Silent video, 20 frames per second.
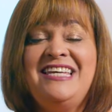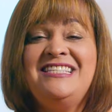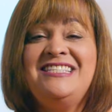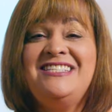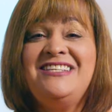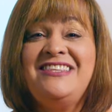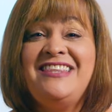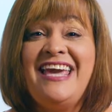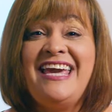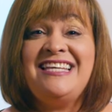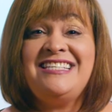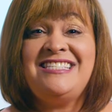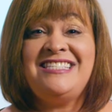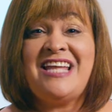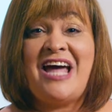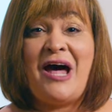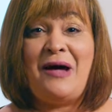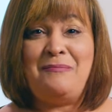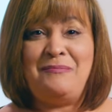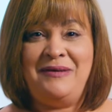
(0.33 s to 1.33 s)
Today's
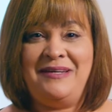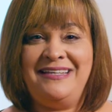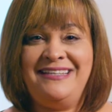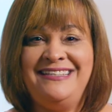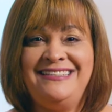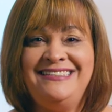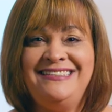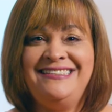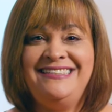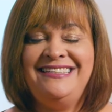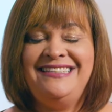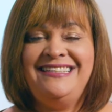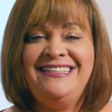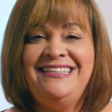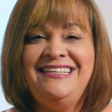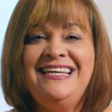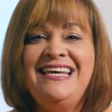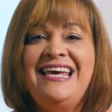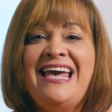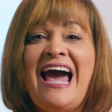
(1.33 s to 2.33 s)
topic
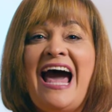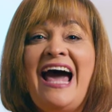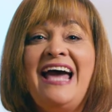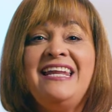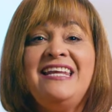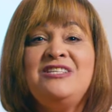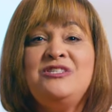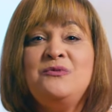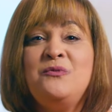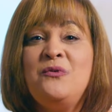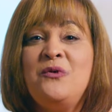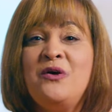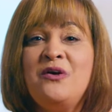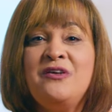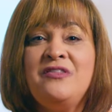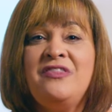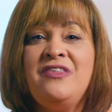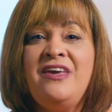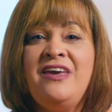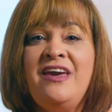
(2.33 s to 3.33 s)
God is
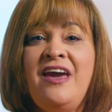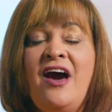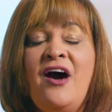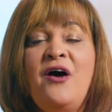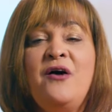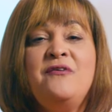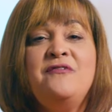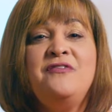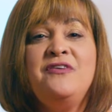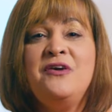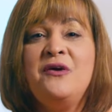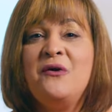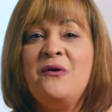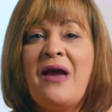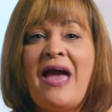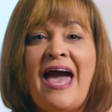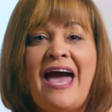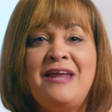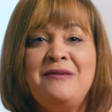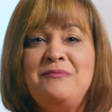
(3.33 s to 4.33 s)
worthy of your
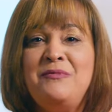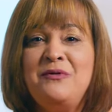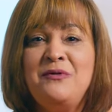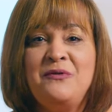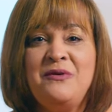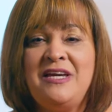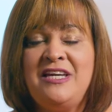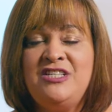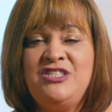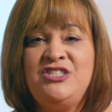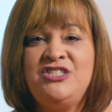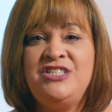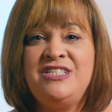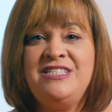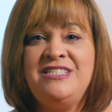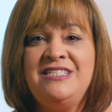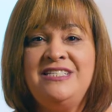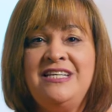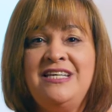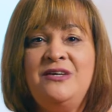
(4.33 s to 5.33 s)

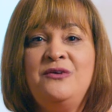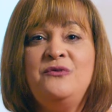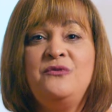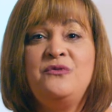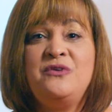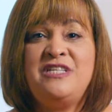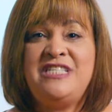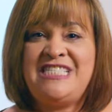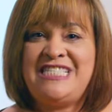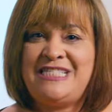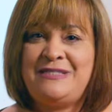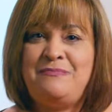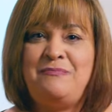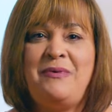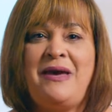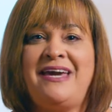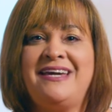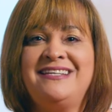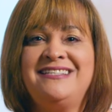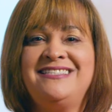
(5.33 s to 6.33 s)
admiration,
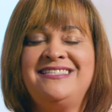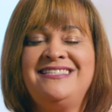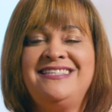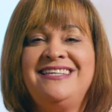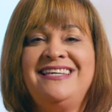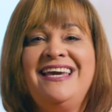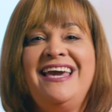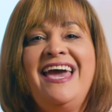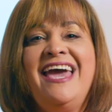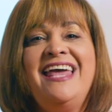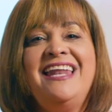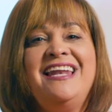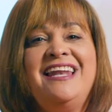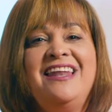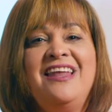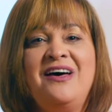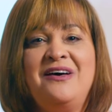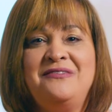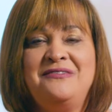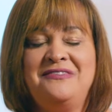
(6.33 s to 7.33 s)
respect, and
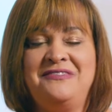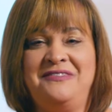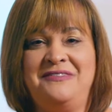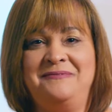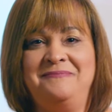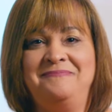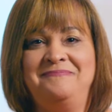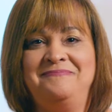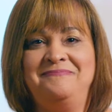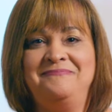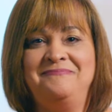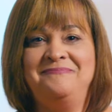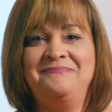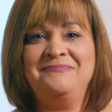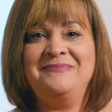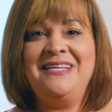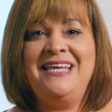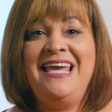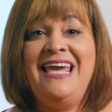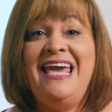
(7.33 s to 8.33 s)
love.
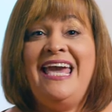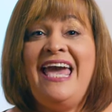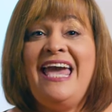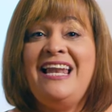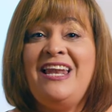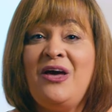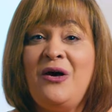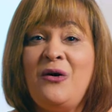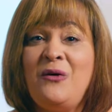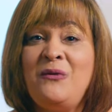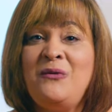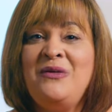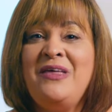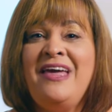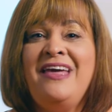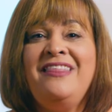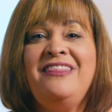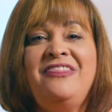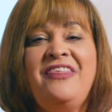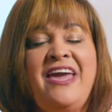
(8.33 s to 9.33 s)
Hello,
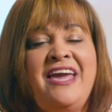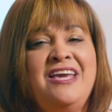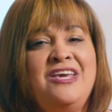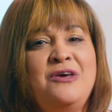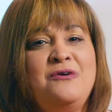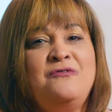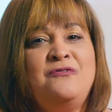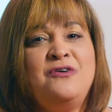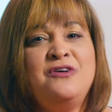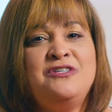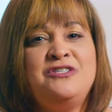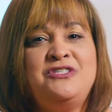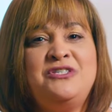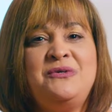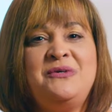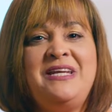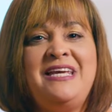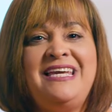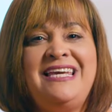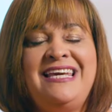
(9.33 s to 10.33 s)
thank you for
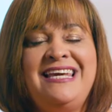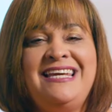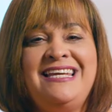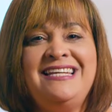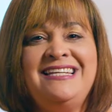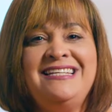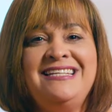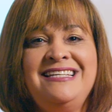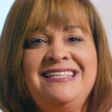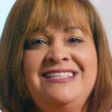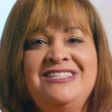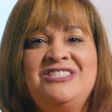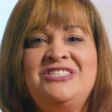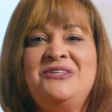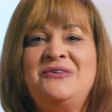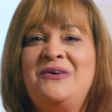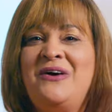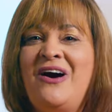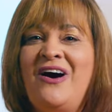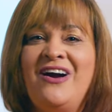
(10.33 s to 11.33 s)
tuning in
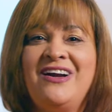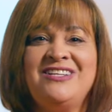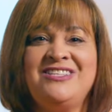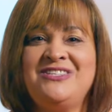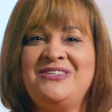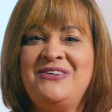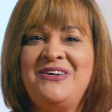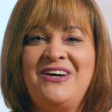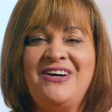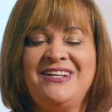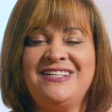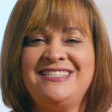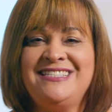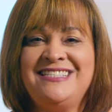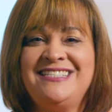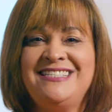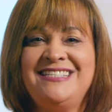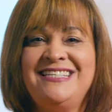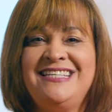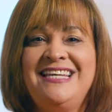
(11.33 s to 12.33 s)
to Heart to
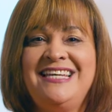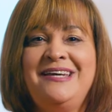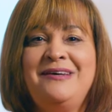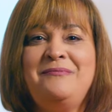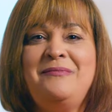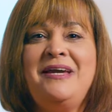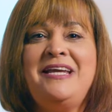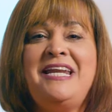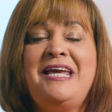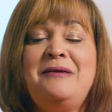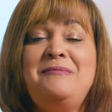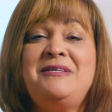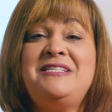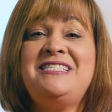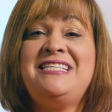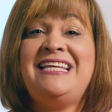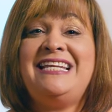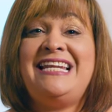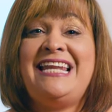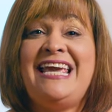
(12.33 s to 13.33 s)
Heart. My name is
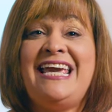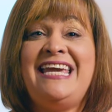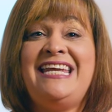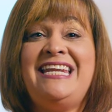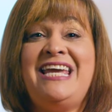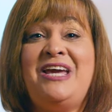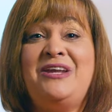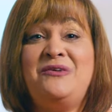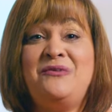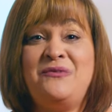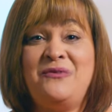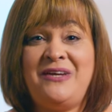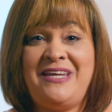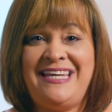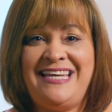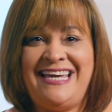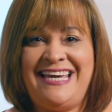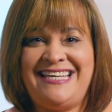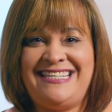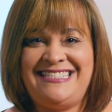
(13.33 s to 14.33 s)
Elaine
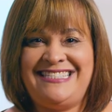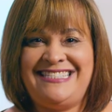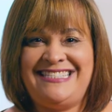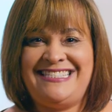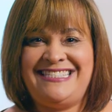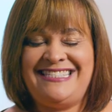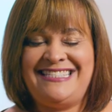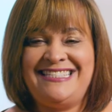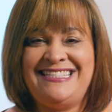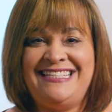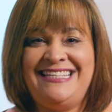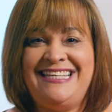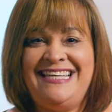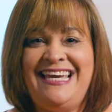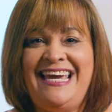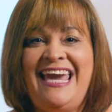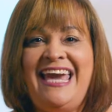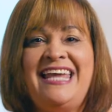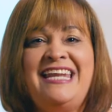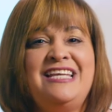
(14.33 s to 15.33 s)
Enriquez,
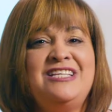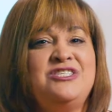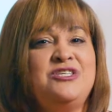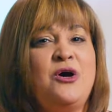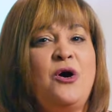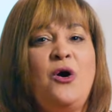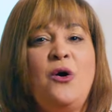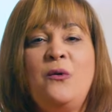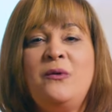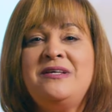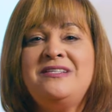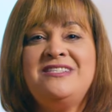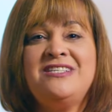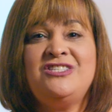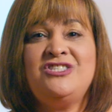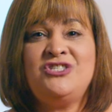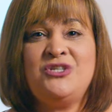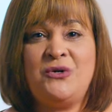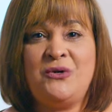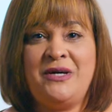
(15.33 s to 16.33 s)
and it's always a
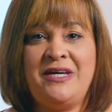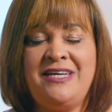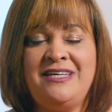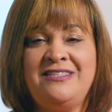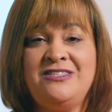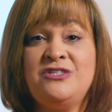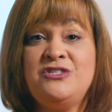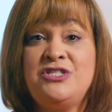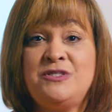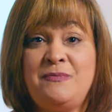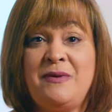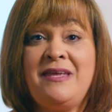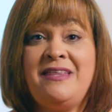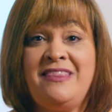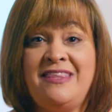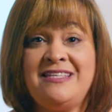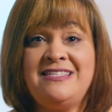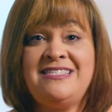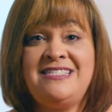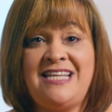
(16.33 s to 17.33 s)
joy to spend
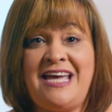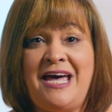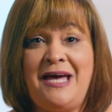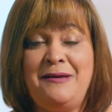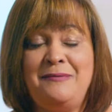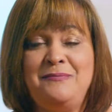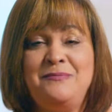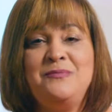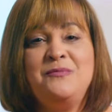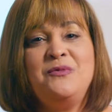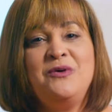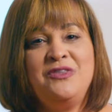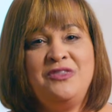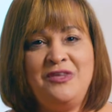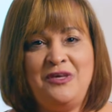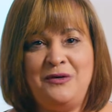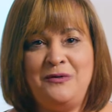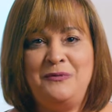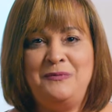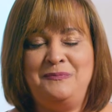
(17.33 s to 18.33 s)
this time with
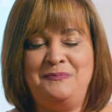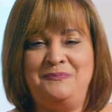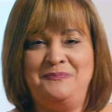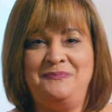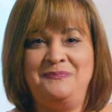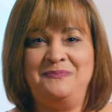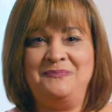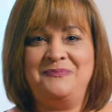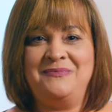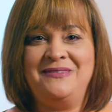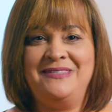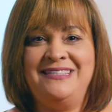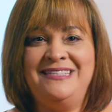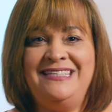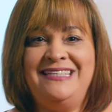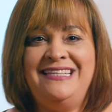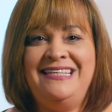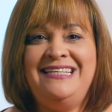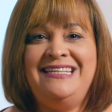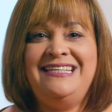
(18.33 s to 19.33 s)
you.
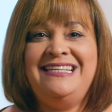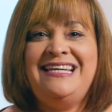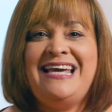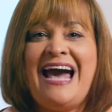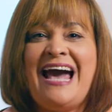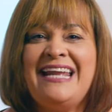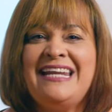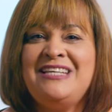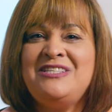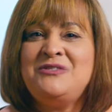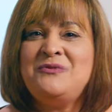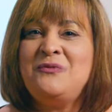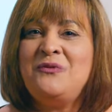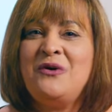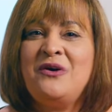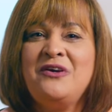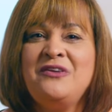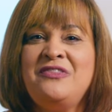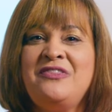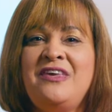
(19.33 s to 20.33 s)
God is
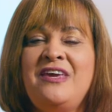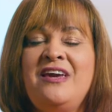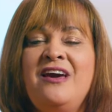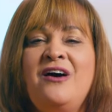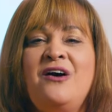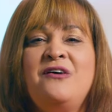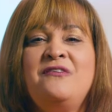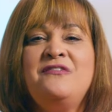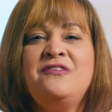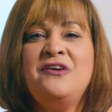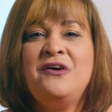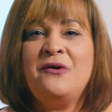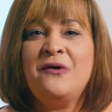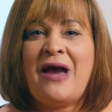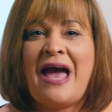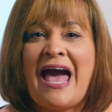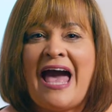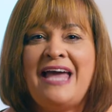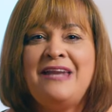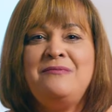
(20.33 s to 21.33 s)
worthy of your
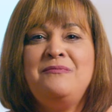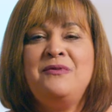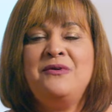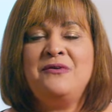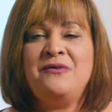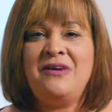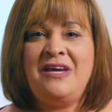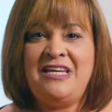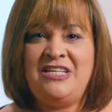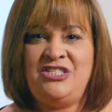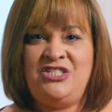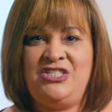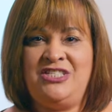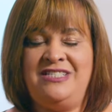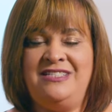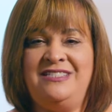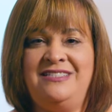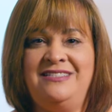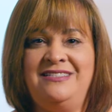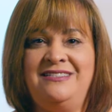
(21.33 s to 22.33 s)

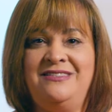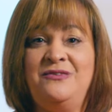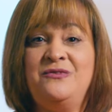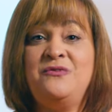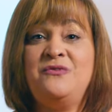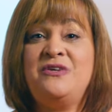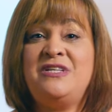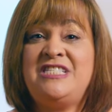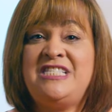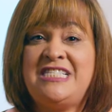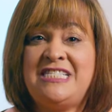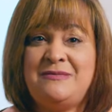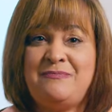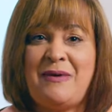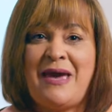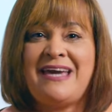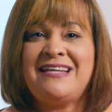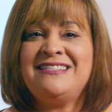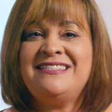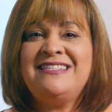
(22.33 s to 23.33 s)
admiration,
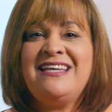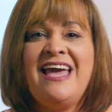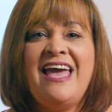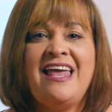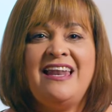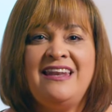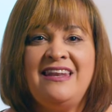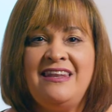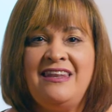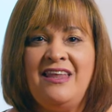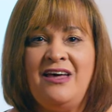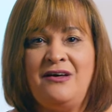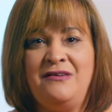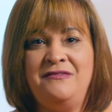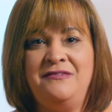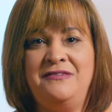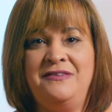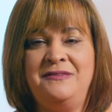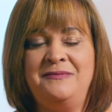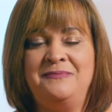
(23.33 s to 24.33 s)
respect, and
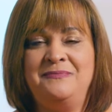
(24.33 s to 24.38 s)
love.